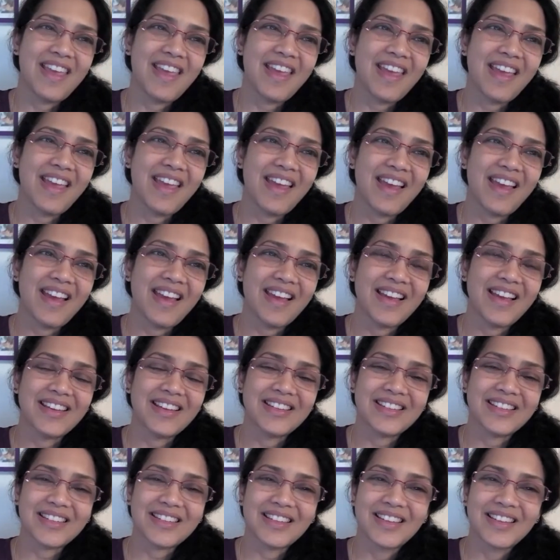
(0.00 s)

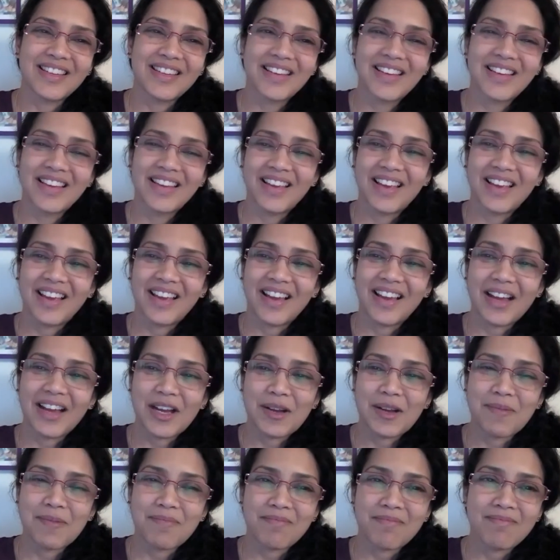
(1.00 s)
And
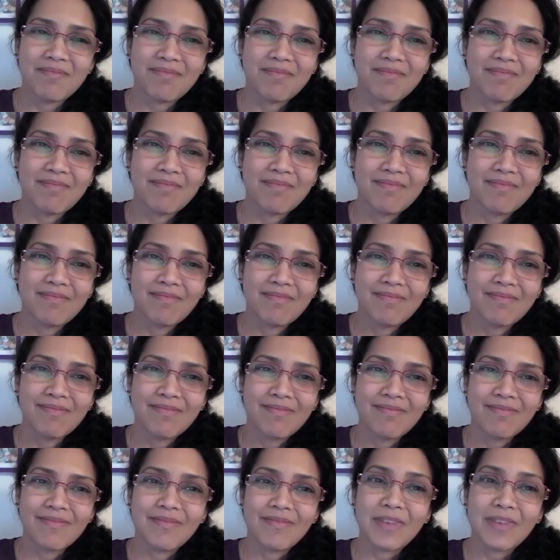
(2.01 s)

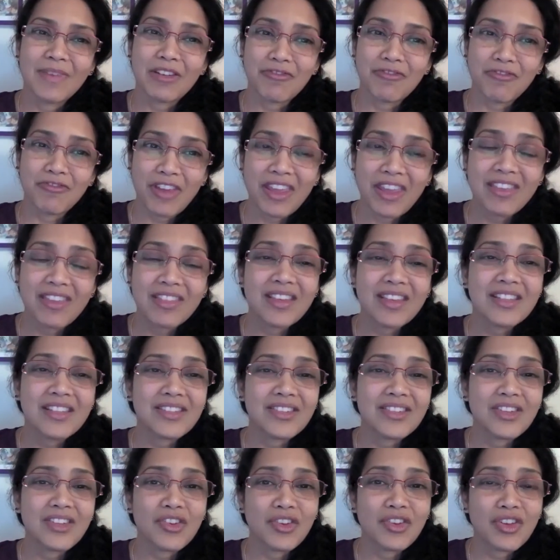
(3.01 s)
that faith
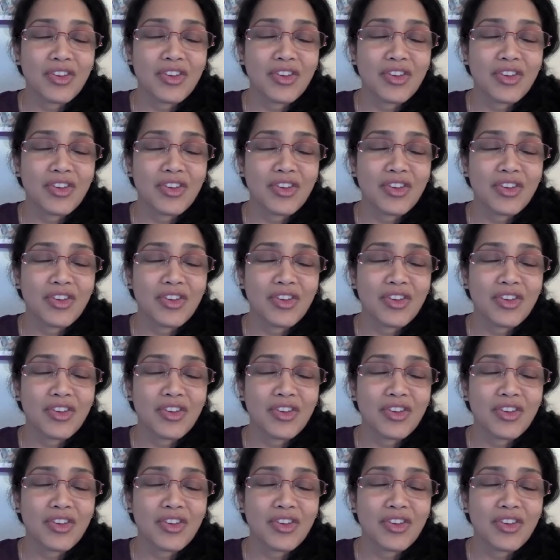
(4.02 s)
is